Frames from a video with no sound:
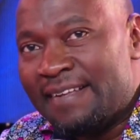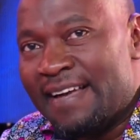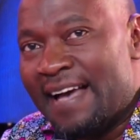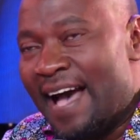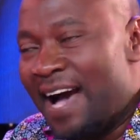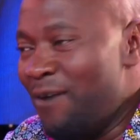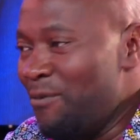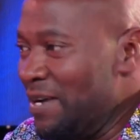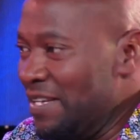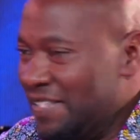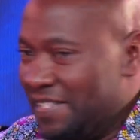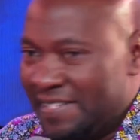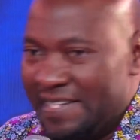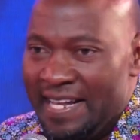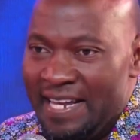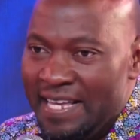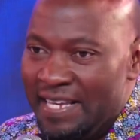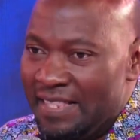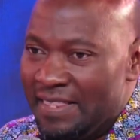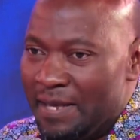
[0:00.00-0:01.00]
I was
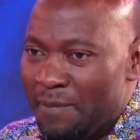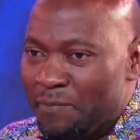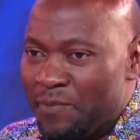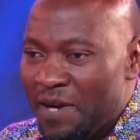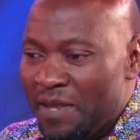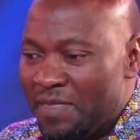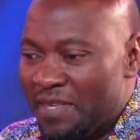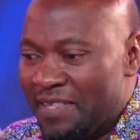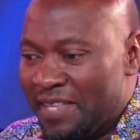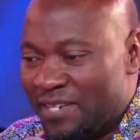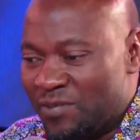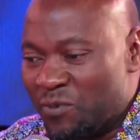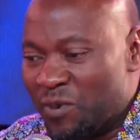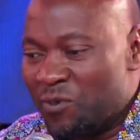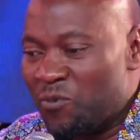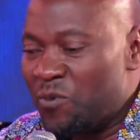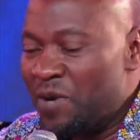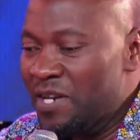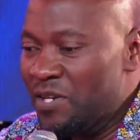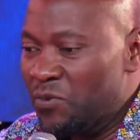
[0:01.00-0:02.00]
telling the brother that we
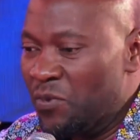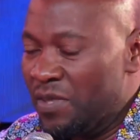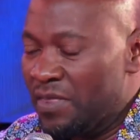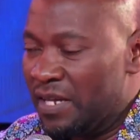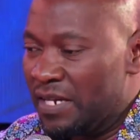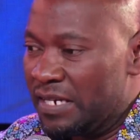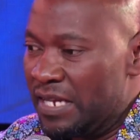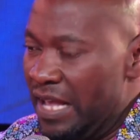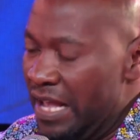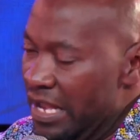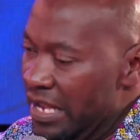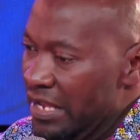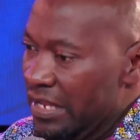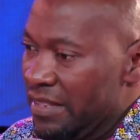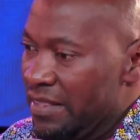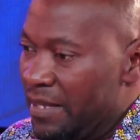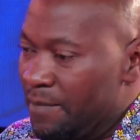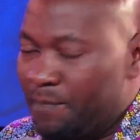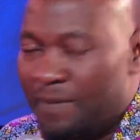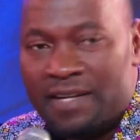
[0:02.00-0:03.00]
went with that, hey,
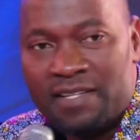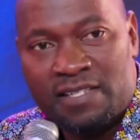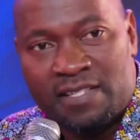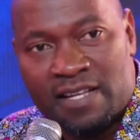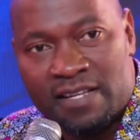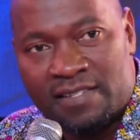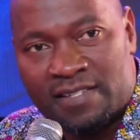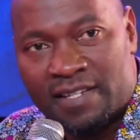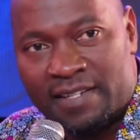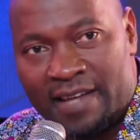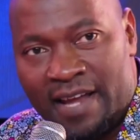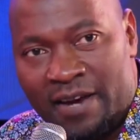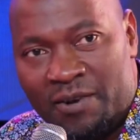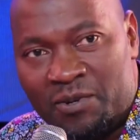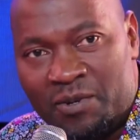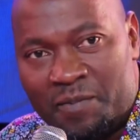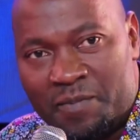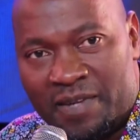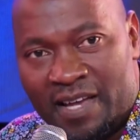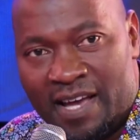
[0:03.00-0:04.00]
the pastors in
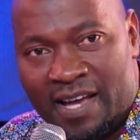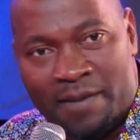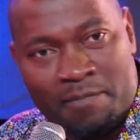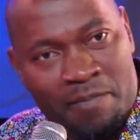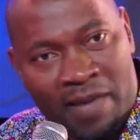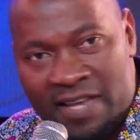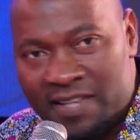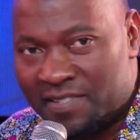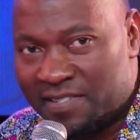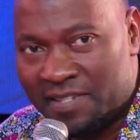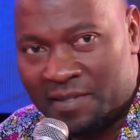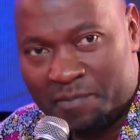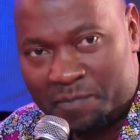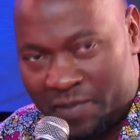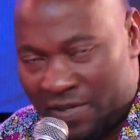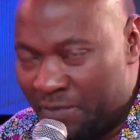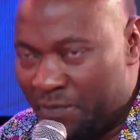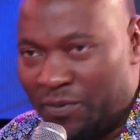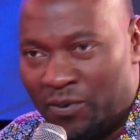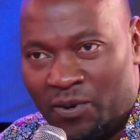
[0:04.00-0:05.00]
Nairobi are amazing
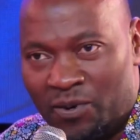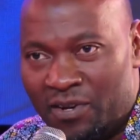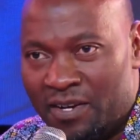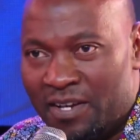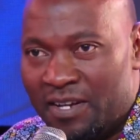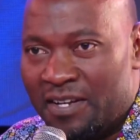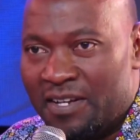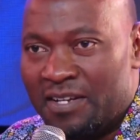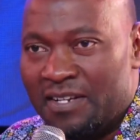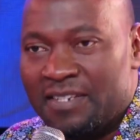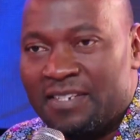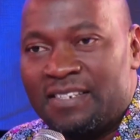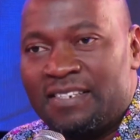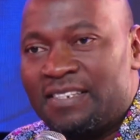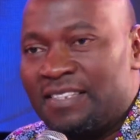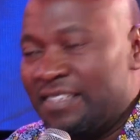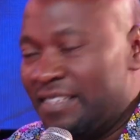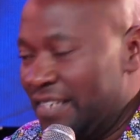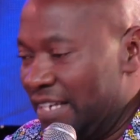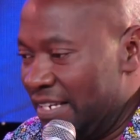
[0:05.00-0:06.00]
people.
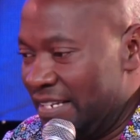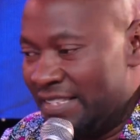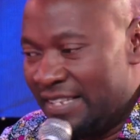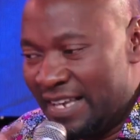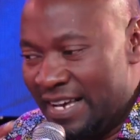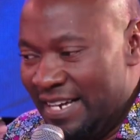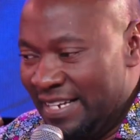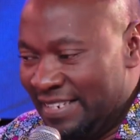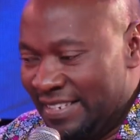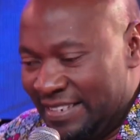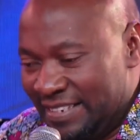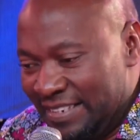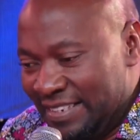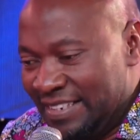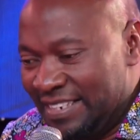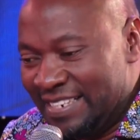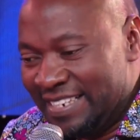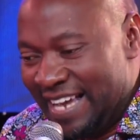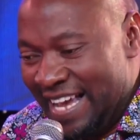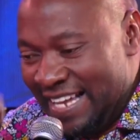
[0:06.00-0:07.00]
Yeah,
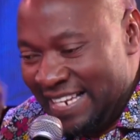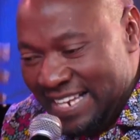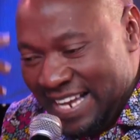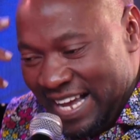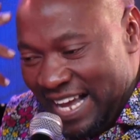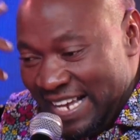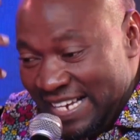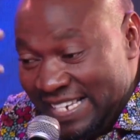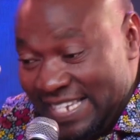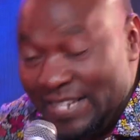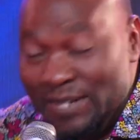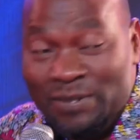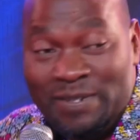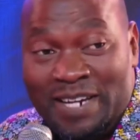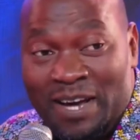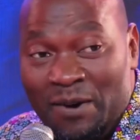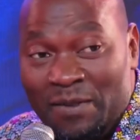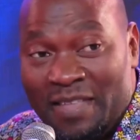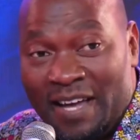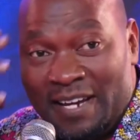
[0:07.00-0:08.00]
until
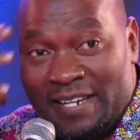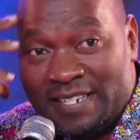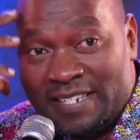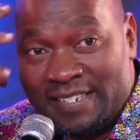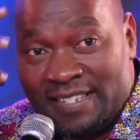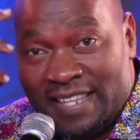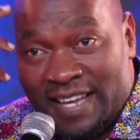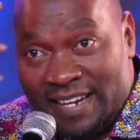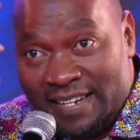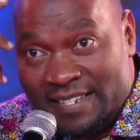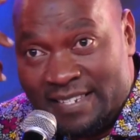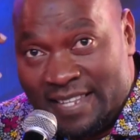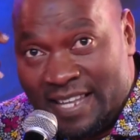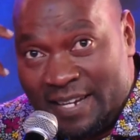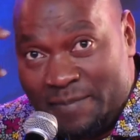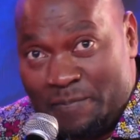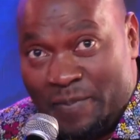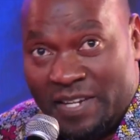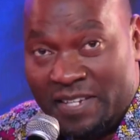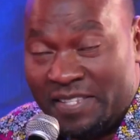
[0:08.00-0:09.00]
now
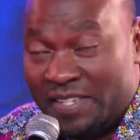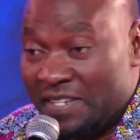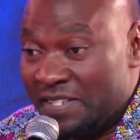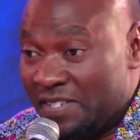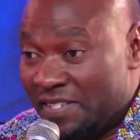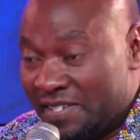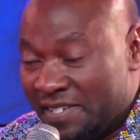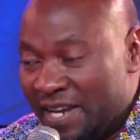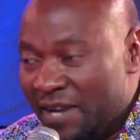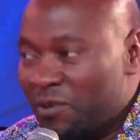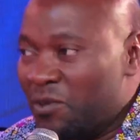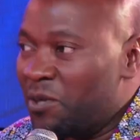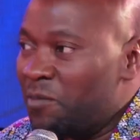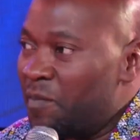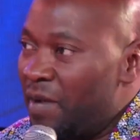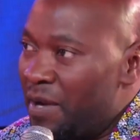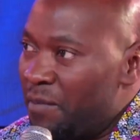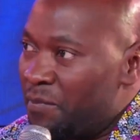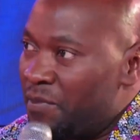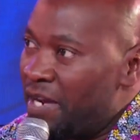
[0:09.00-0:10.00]
that picture is stuck on
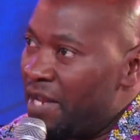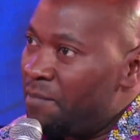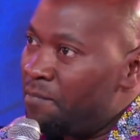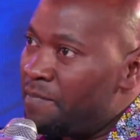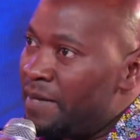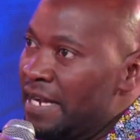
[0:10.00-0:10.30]
my brain.